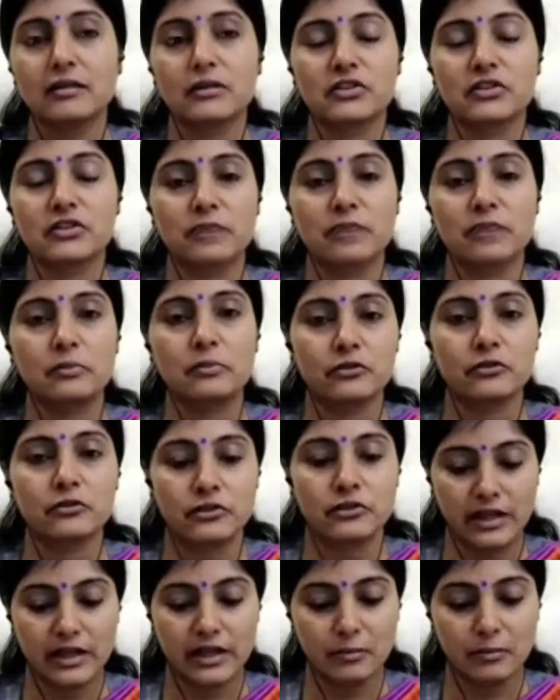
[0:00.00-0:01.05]
Member of the
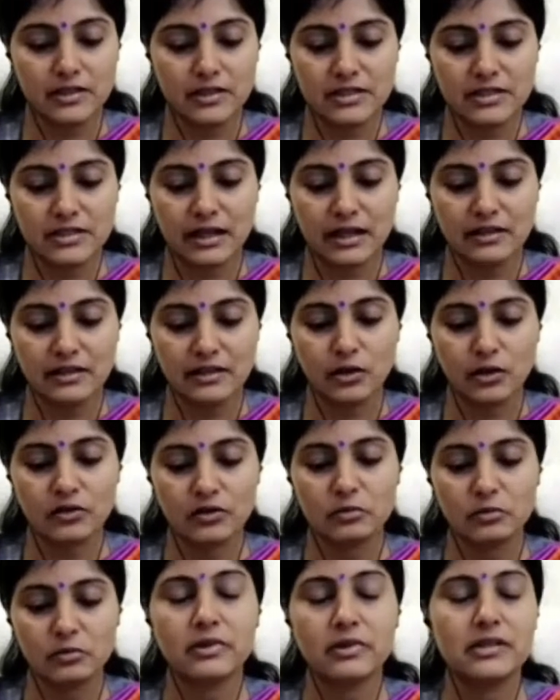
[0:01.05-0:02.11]
Cabinet and the
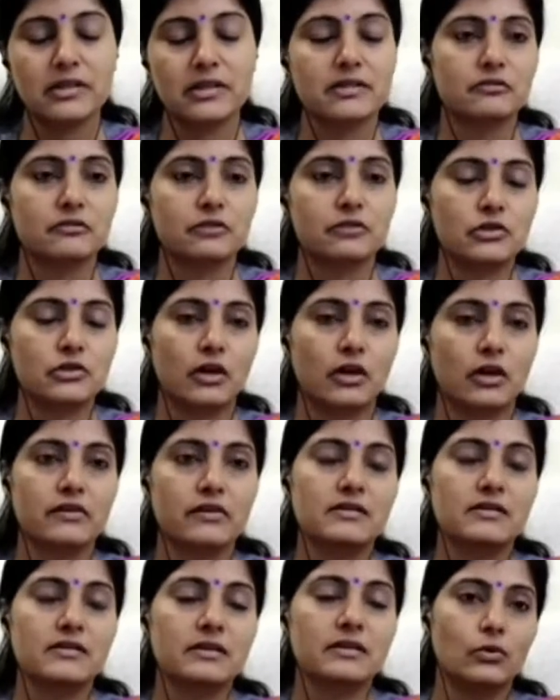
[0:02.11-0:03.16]
Honorable Minister for
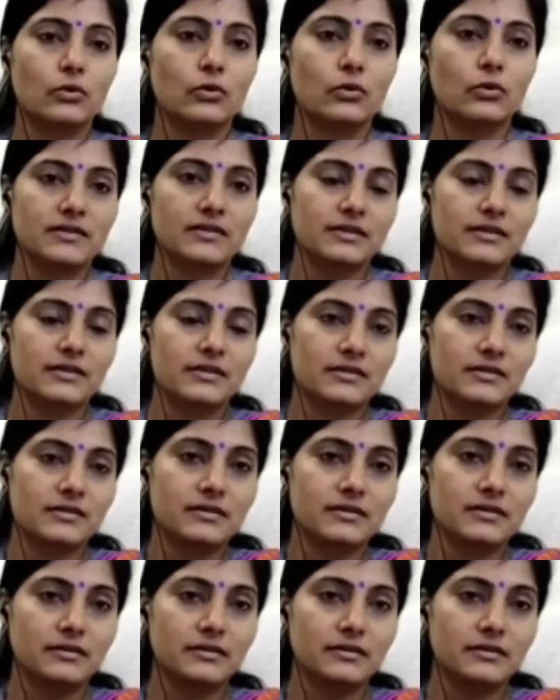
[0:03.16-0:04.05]
Tolerance and Coexistence,